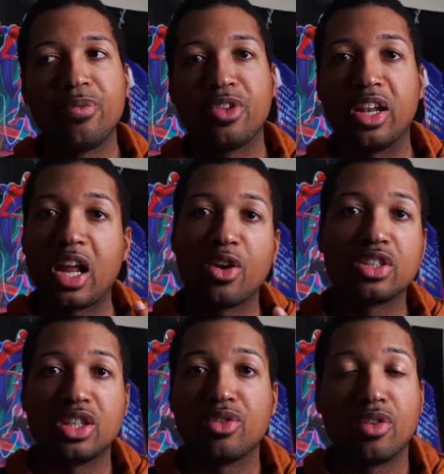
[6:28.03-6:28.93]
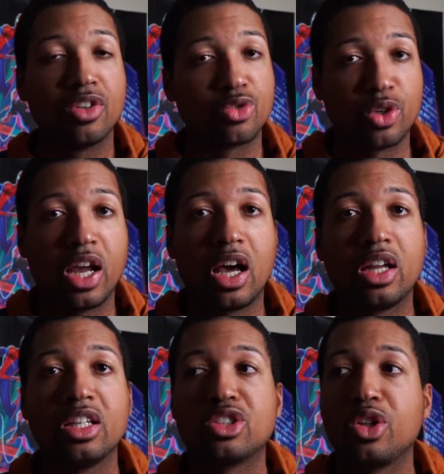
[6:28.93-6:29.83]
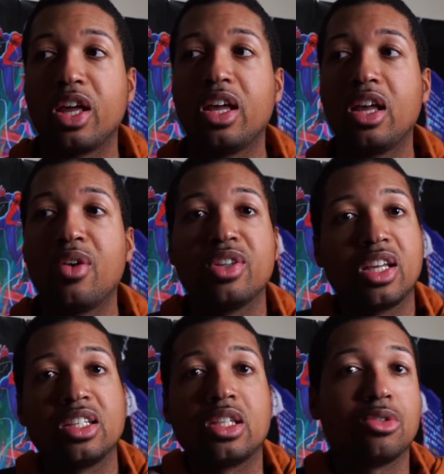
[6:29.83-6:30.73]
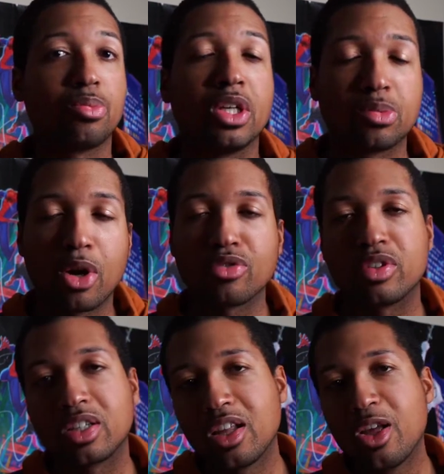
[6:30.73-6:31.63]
the narrative of this reality so that everything seems pitch perfect.